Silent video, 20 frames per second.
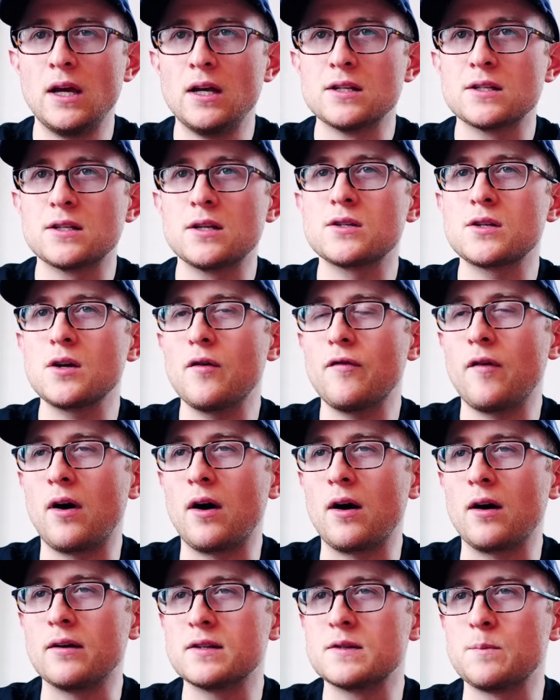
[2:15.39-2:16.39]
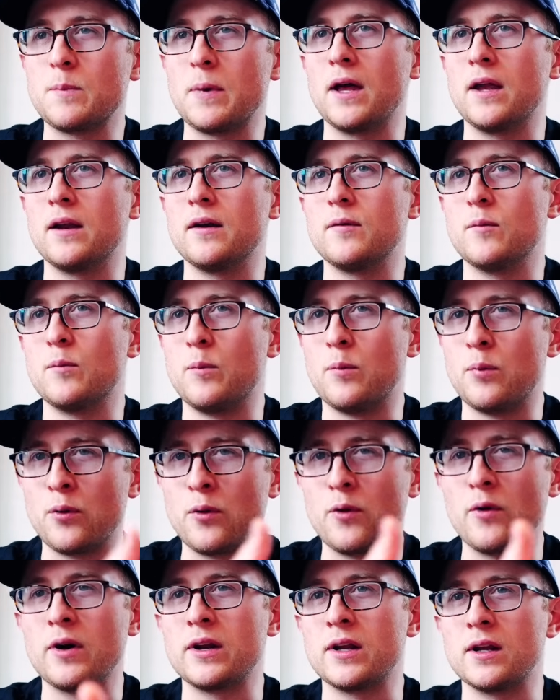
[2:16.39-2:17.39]
So far it's been
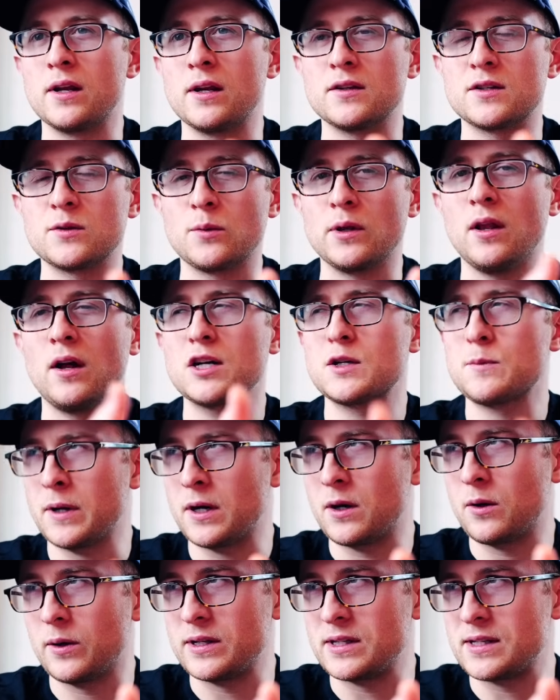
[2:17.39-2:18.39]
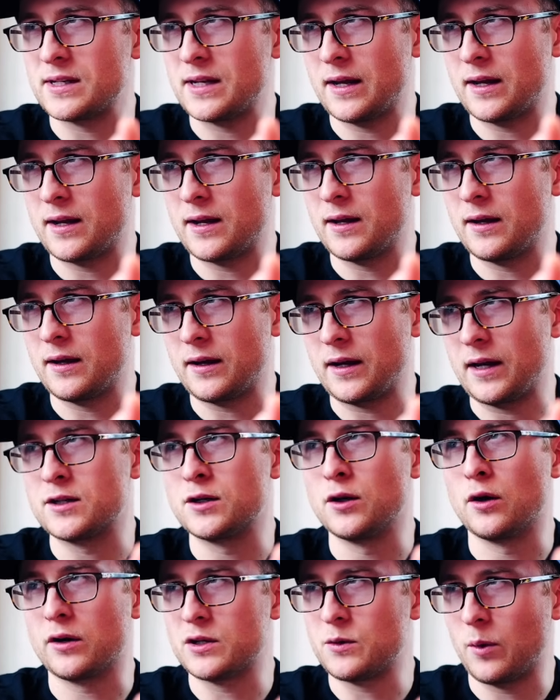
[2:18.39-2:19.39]
pretty, so we launched Bitcoin staking at
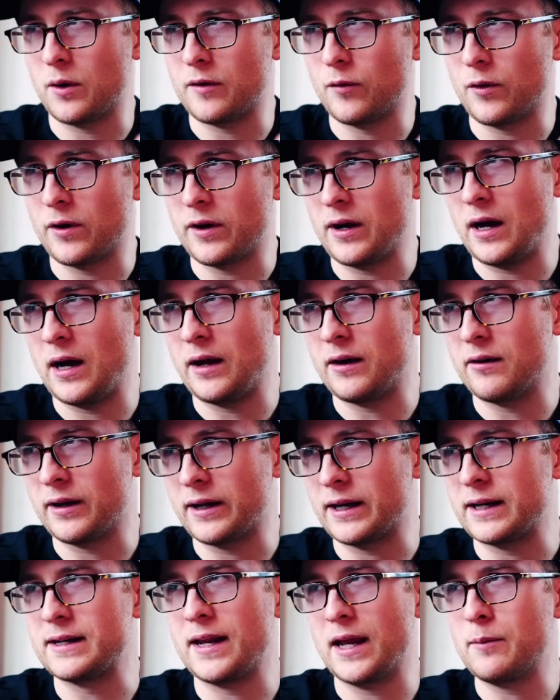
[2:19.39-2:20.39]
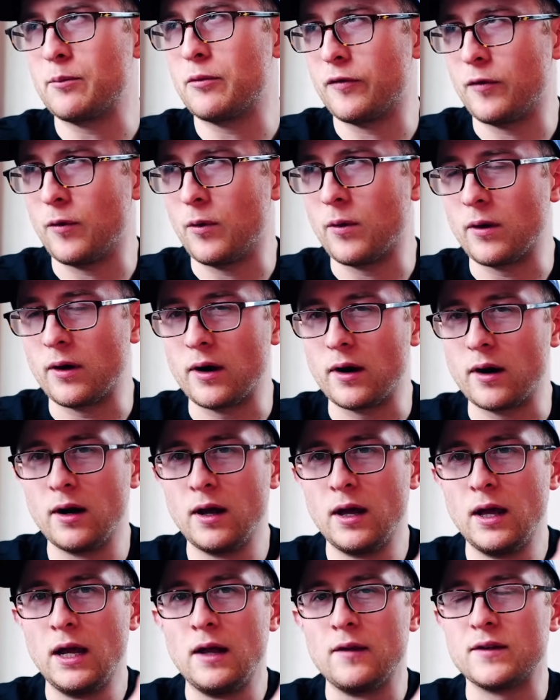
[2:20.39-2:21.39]
token 2049 or like a day before.
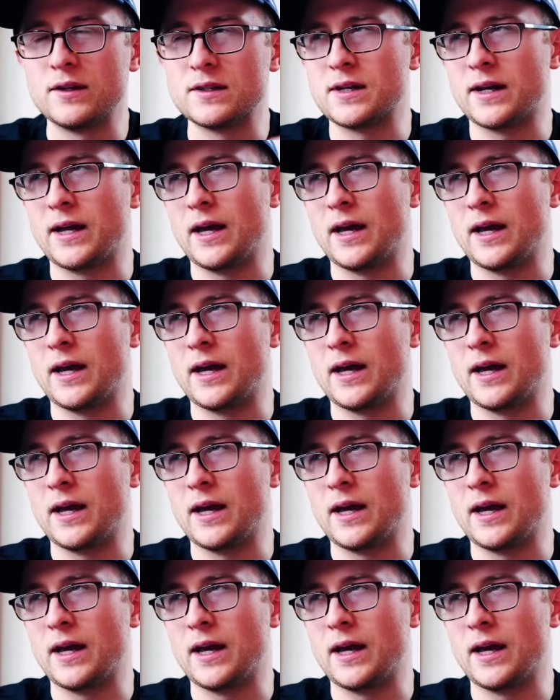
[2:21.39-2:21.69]
It's